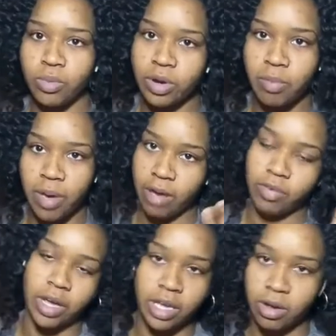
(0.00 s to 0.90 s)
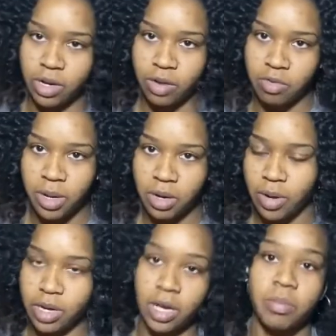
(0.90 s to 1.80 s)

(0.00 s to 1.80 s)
real math, like counting everybody right now,